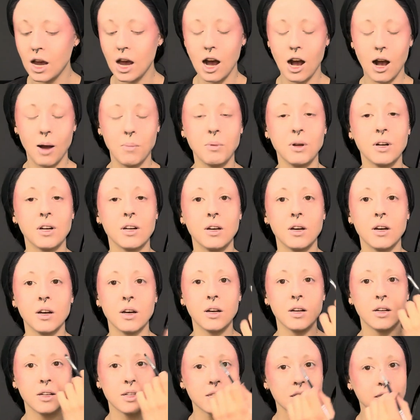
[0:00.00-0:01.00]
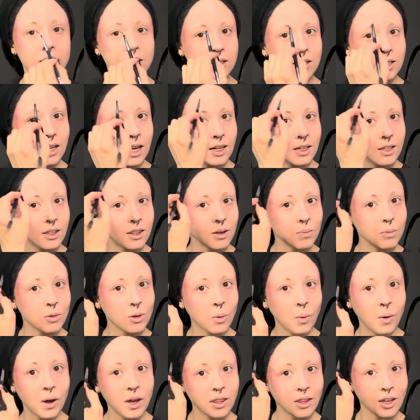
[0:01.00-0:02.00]
I'm gonna set them the
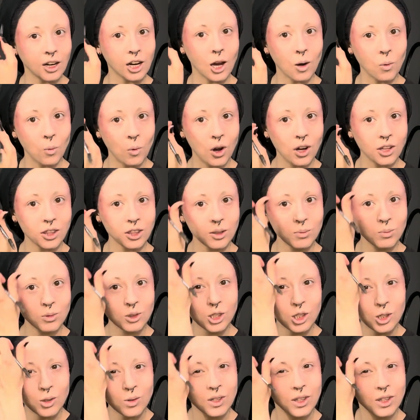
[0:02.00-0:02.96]
way that I want them to,